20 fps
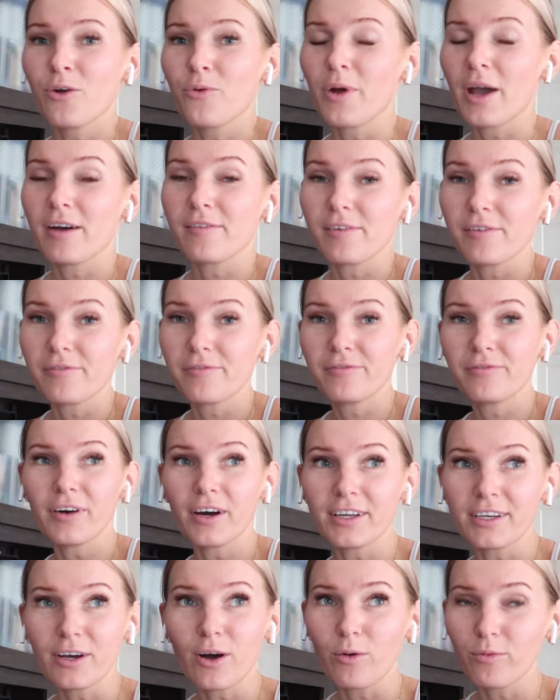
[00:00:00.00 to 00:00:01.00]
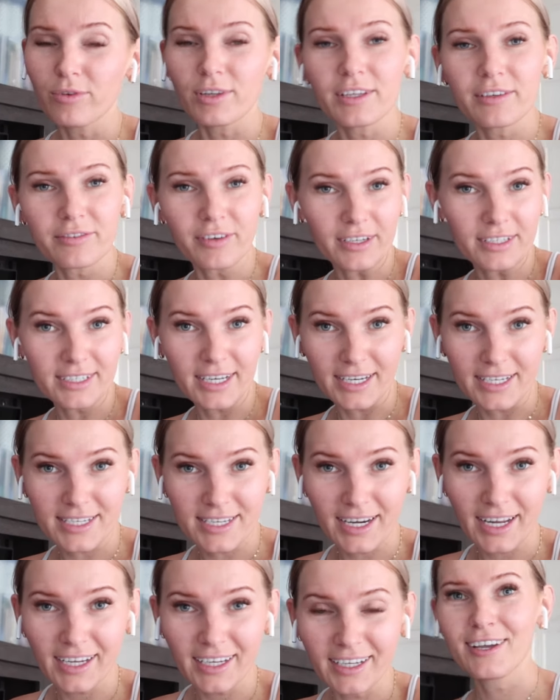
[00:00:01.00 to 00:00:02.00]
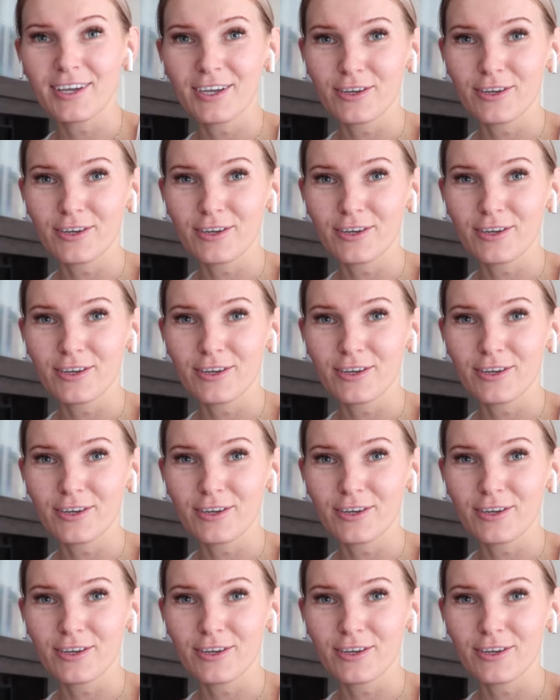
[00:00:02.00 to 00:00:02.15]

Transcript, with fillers: We have a fun, hopefully fun day today.